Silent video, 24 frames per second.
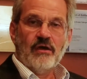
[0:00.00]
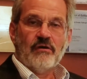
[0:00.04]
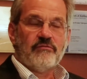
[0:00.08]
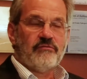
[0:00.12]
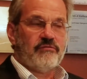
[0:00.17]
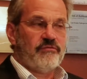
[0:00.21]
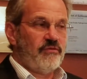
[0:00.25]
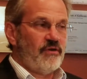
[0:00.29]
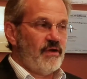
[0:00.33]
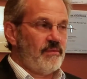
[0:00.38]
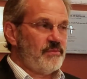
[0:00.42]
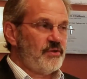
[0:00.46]

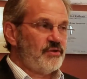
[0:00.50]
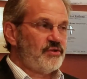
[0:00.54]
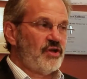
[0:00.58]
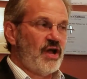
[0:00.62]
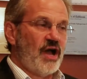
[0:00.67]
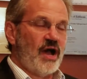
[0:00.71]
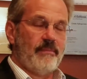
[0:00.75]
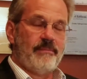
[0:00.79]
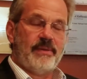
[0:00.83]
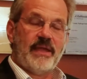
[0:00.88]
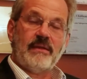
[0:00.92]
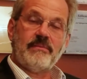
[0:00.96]
from the
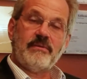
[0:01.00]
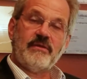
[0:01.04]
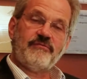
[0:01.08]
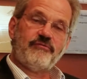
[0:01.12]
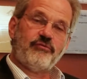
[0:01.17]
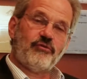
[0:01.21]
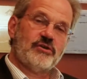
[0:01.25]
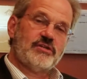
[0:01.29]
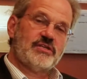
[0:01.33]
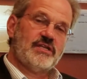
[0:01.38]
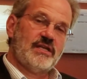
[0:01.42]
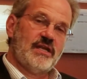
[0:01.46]
top, AB
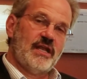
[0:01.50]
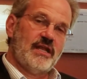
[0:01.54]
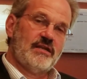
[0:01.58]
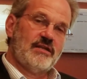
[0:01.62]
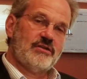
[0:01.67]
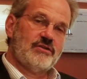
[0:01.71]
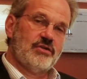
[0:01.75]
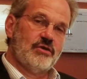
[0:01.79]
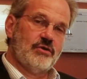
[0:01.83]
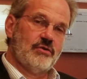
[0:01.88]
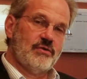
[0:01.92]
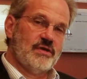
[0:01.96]

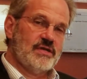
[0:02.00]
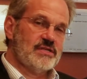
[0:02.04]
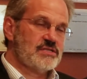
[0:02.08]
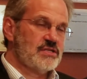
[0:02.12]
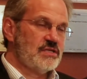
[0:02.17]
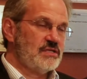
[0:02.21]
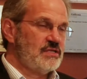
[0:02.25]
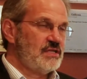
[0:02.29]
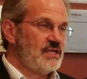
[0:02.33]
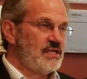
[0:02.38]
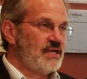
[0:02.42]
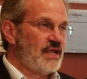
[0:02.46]
1482 is
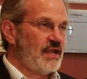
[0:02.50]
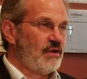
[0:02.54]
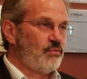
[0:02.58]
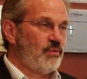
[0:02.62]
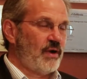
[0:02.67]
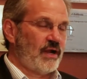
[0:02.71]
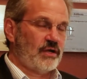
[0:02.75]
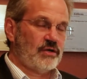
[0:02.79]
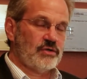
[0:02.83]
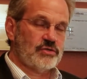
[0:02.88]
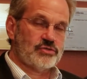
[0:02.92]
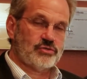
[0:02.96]
indeed a
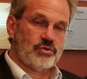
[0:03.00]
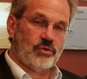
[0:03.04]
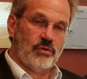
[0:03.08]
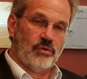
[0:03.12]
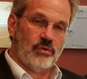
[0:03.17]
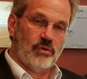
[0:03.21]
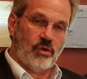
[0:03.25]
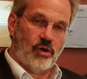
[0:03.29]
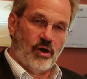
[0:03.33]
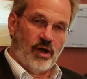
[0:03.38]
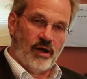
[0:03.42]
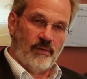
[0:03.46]
rent control
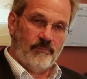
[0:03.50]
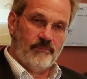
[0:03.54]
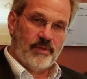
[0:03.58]
law.